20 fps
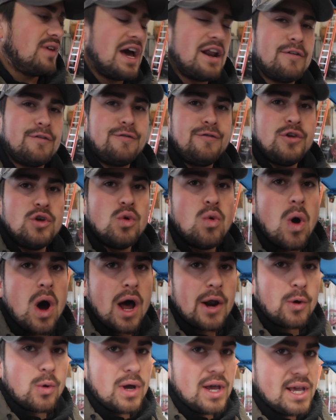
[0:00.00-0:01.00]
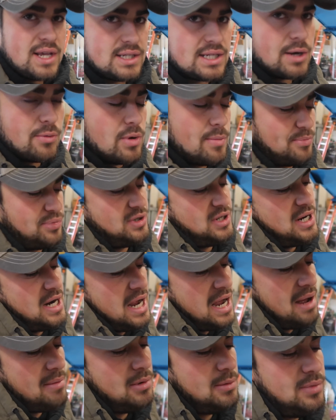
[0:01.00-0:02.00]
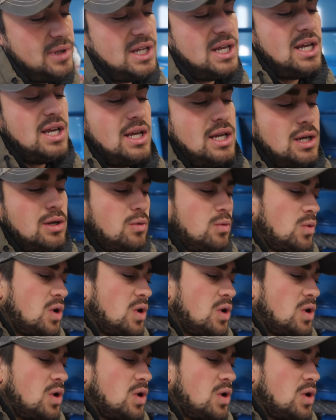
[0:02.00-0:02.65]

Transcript: got a few waterways that we probably